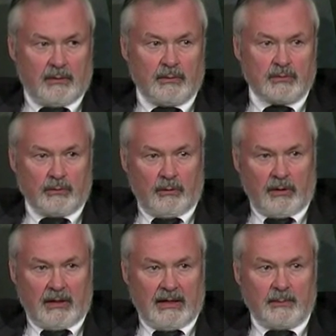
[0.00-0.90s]
Those
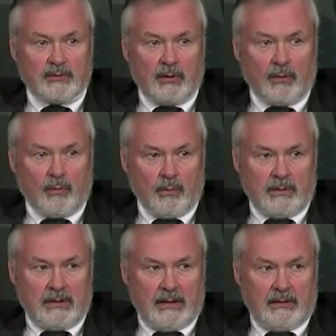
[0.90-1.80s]
learning gaps are
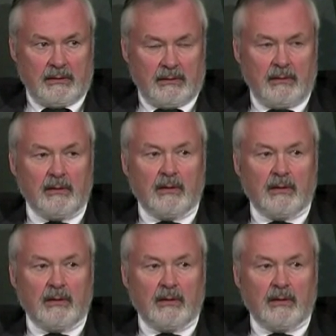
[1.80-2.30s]
created